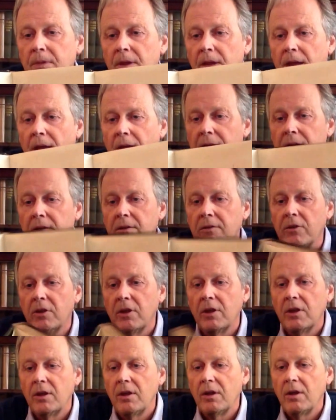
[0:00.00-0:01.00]
and
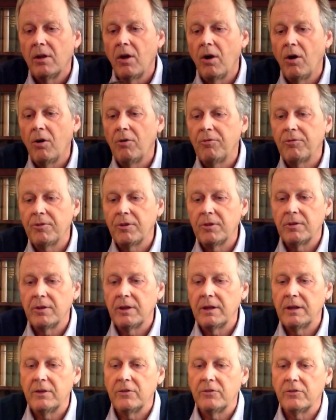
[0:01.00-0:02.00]
often
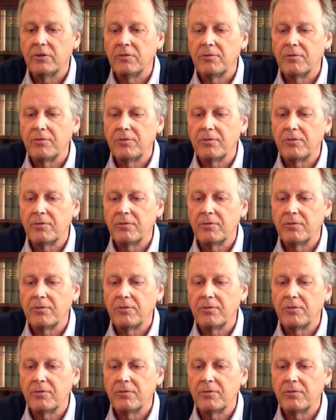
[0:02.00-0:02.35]
these have